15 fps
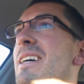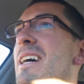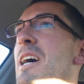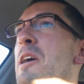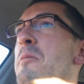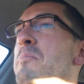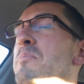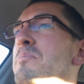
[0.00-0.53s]

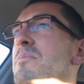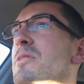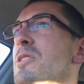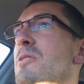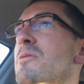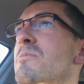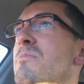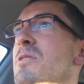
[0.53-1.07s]
um,
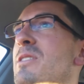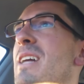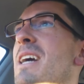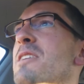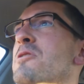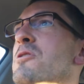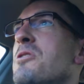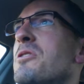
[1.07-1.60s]
so
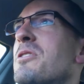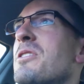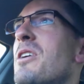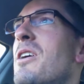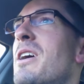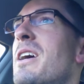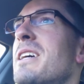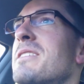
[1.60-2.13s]
stay tuned,
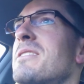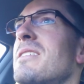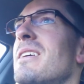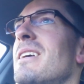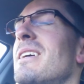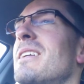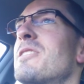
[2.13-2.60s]
guys.